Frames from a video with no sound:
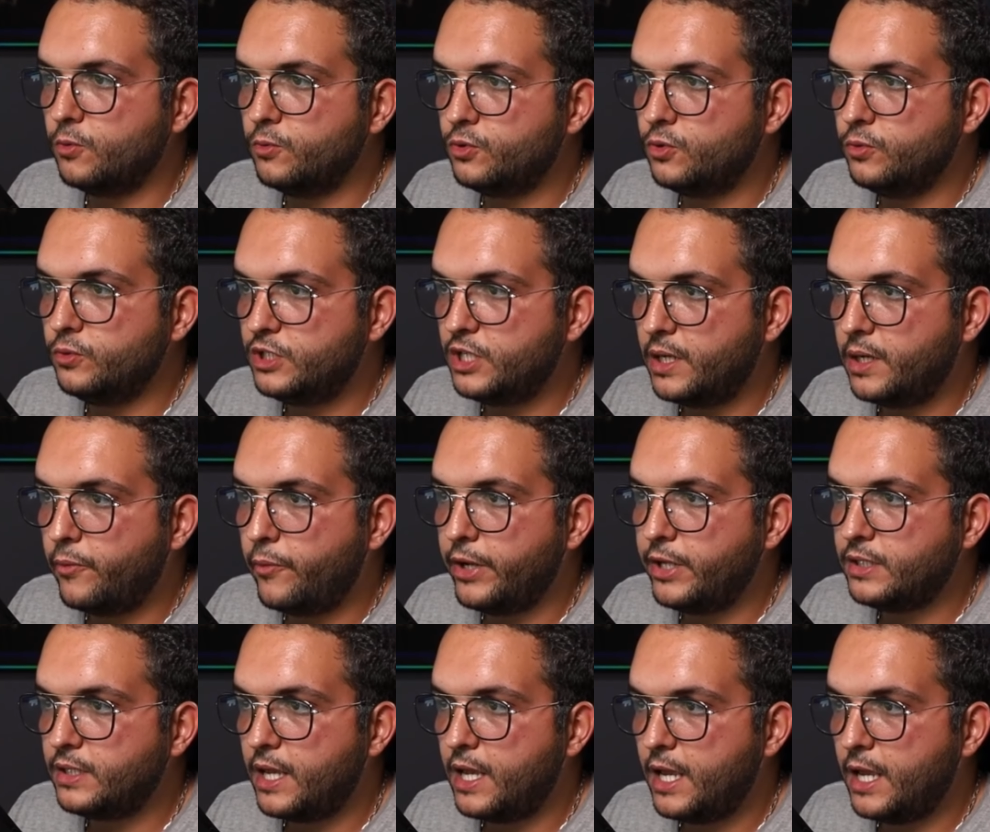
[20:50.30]
to
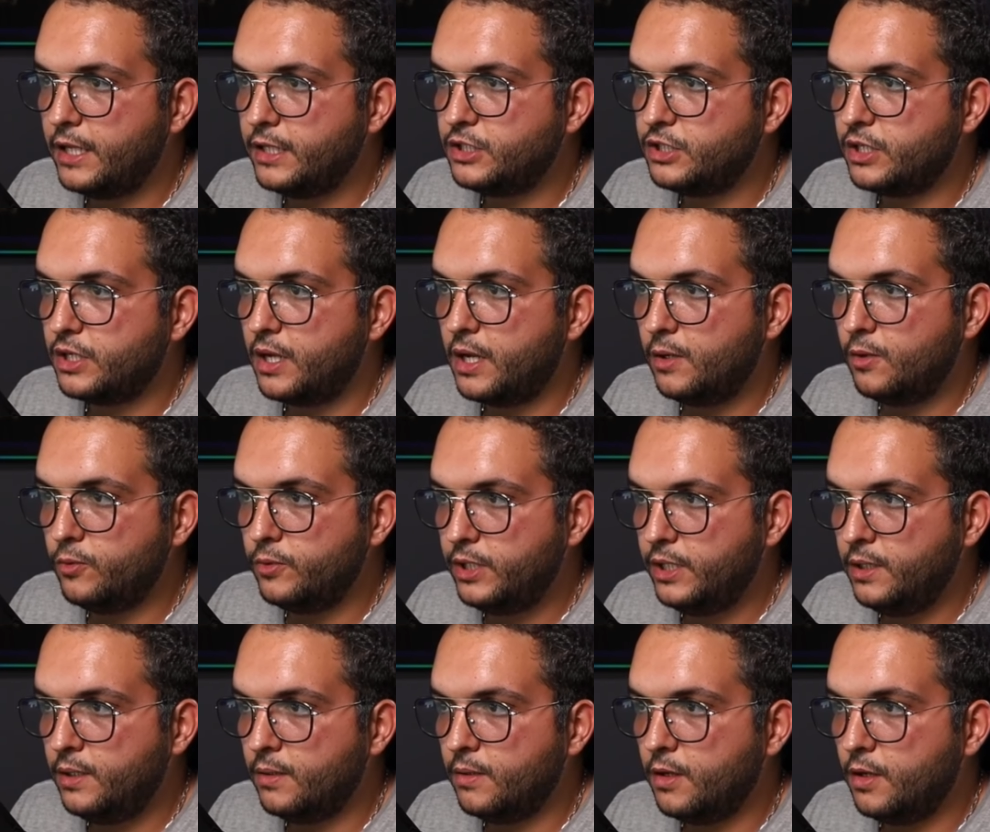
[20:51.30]
generate H L O
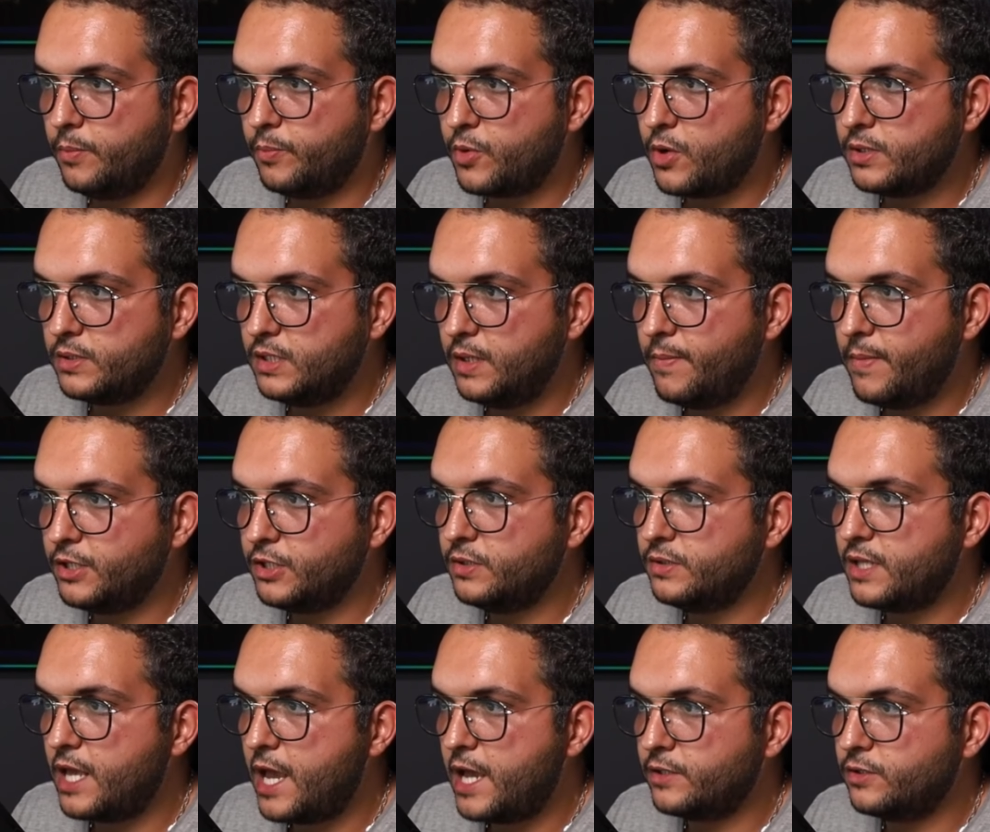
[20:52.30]
D uh, proxy
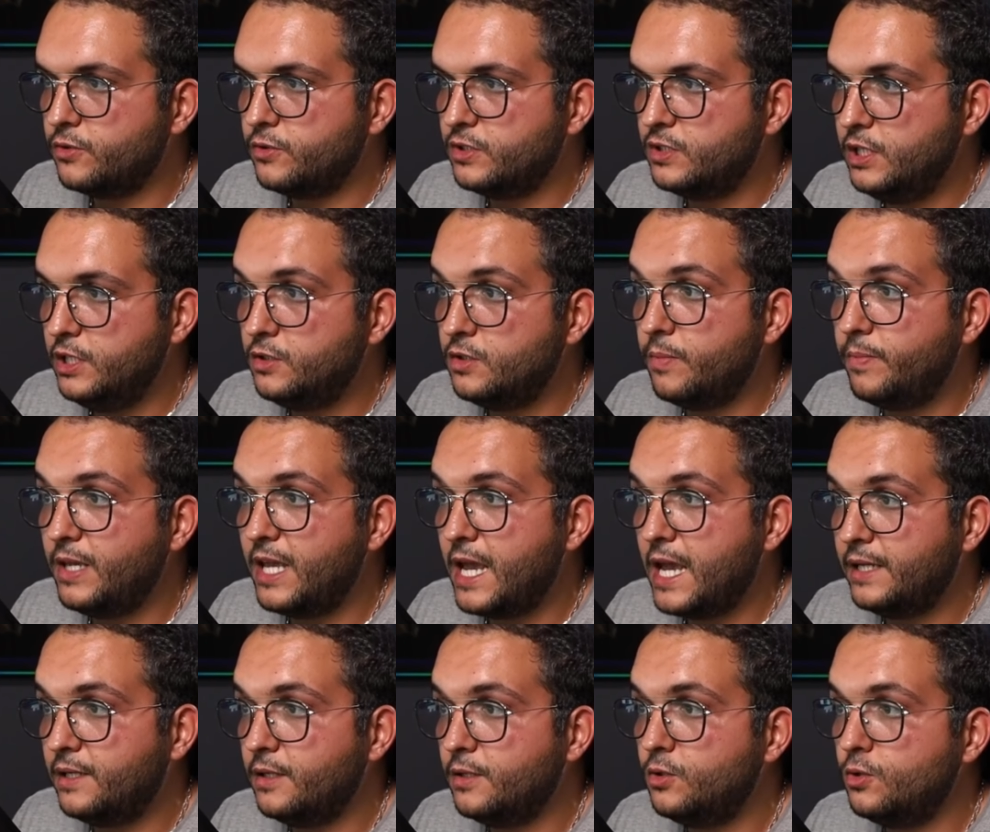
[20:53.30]
meshes, actors need to be
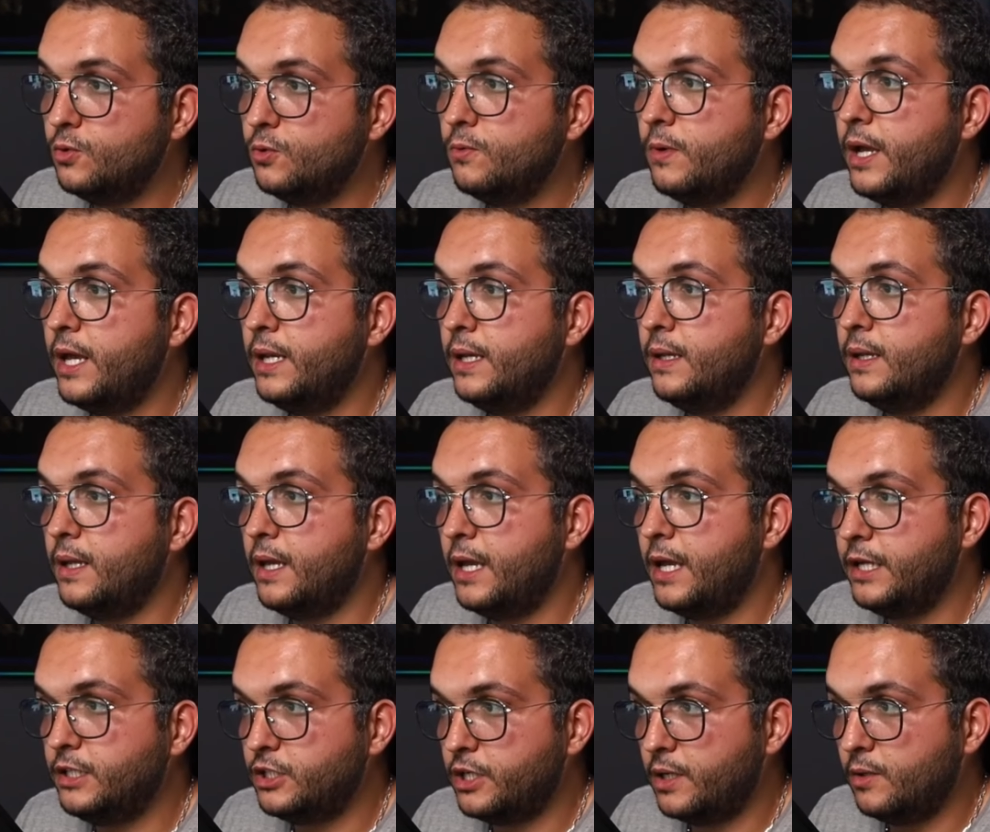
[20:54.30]
added to an
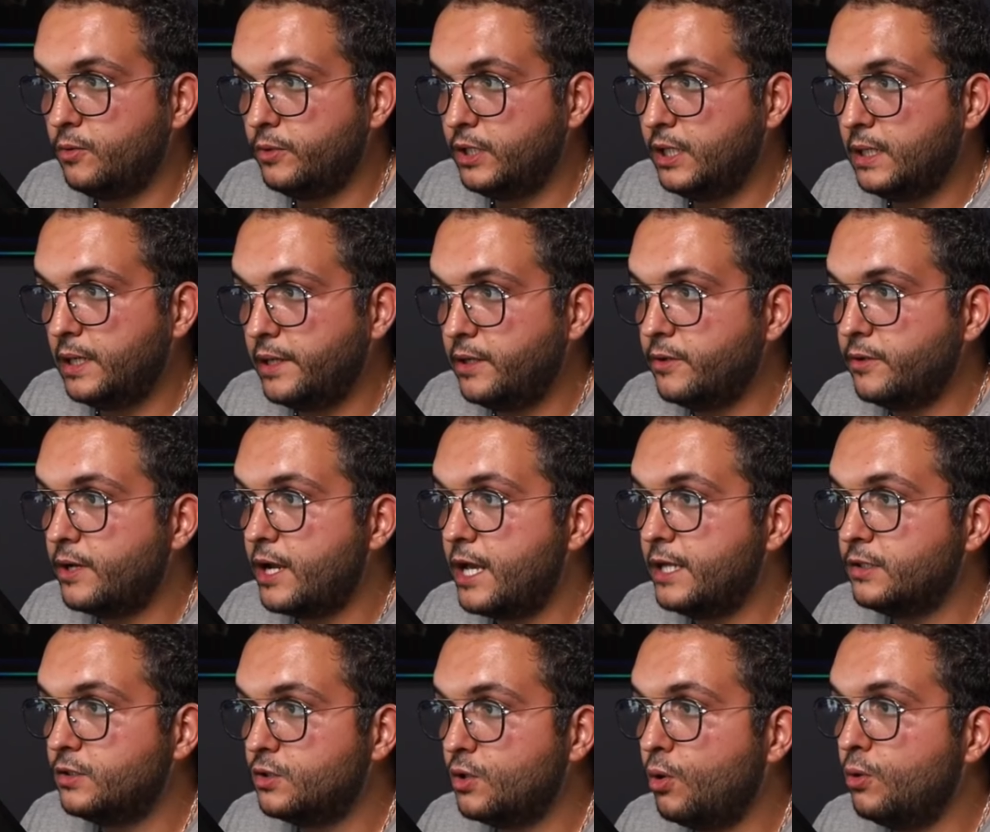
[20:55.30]
H L O D layer
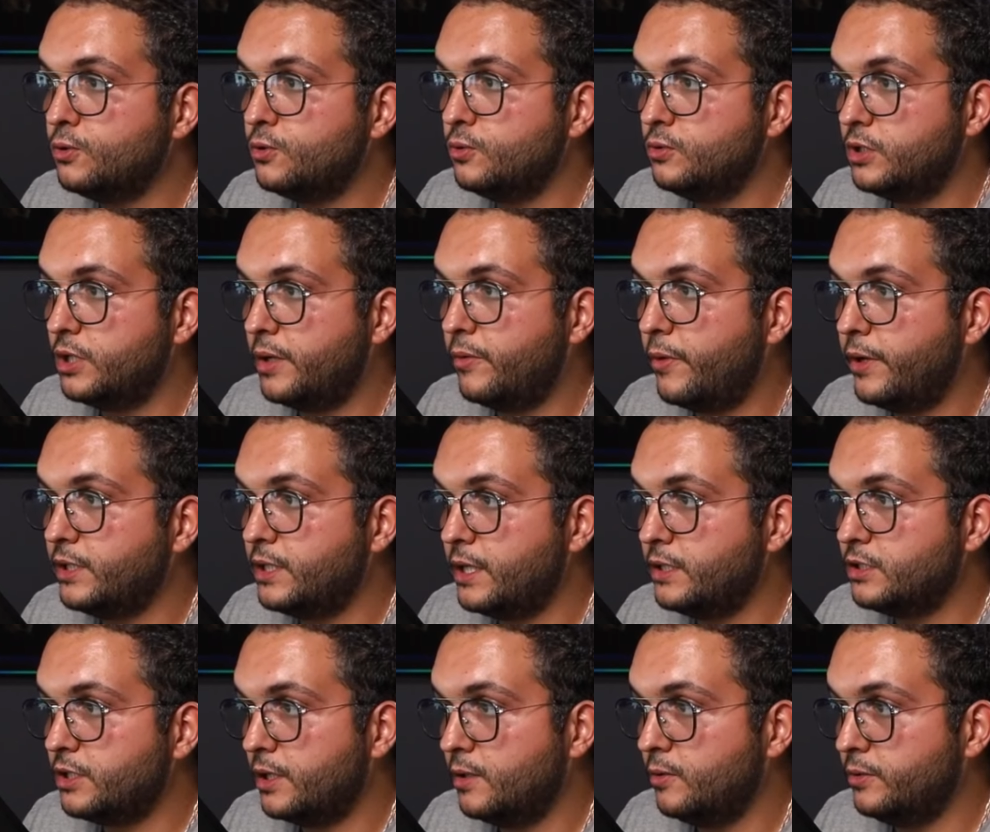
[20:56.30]
and told to generate
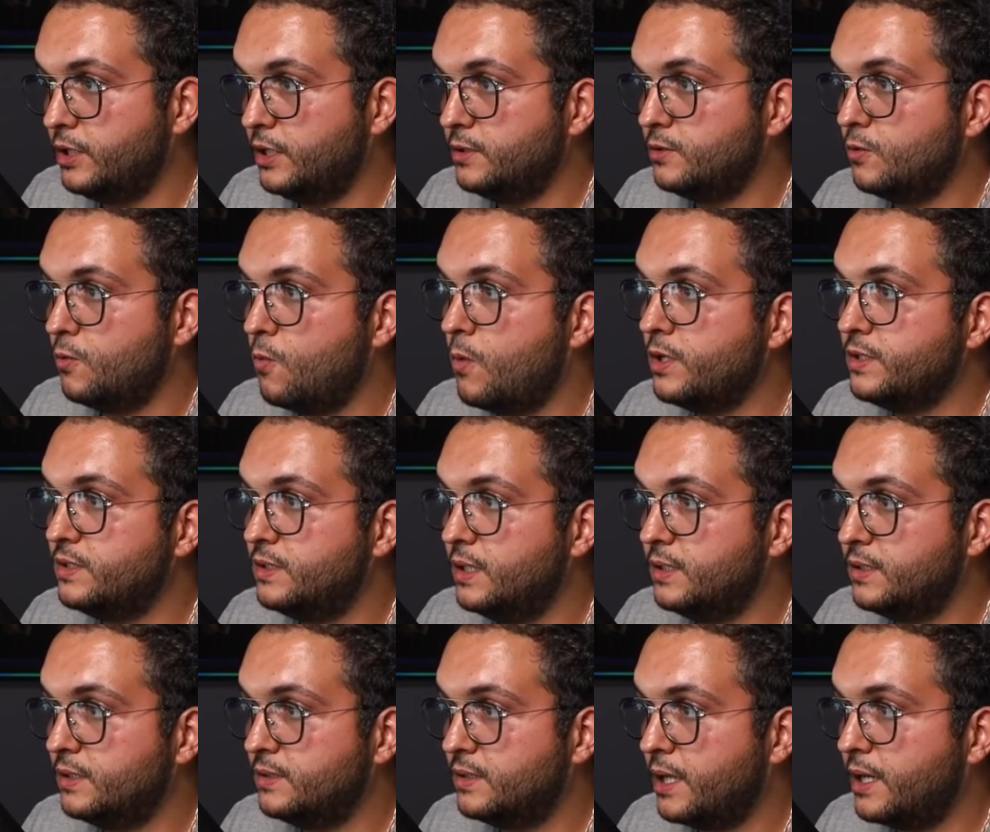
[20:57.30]
H L O Ds. Once
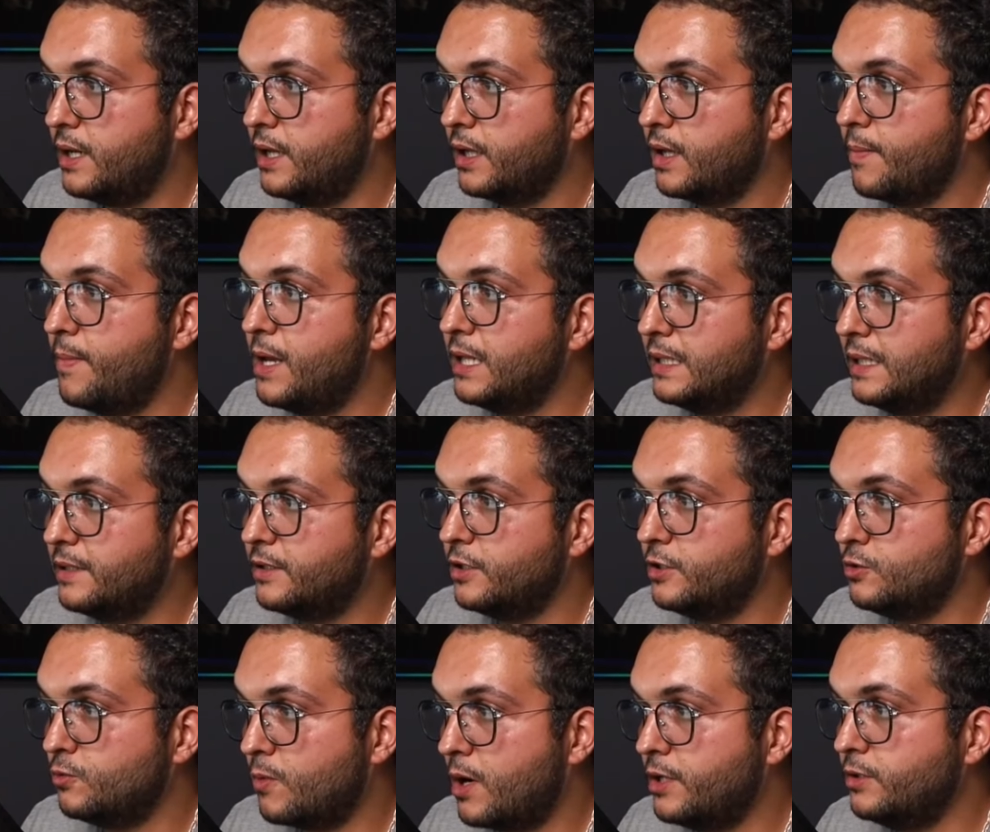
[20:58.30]
this is done, a commandlet
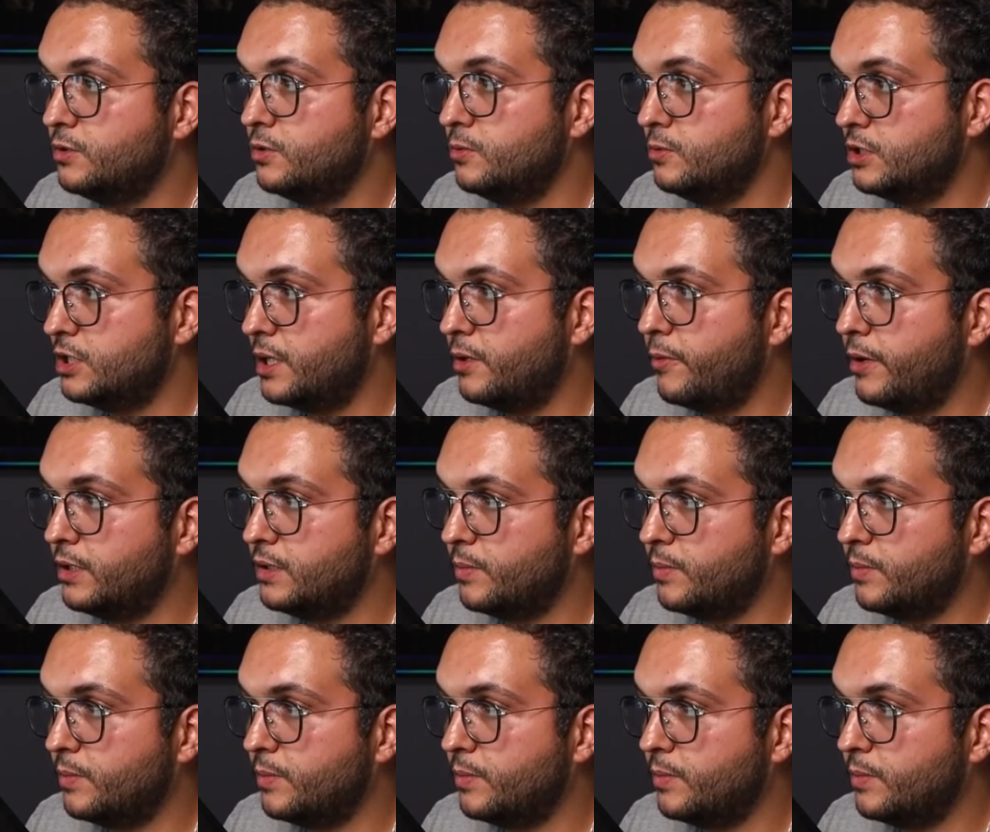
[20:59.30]
is run to generate the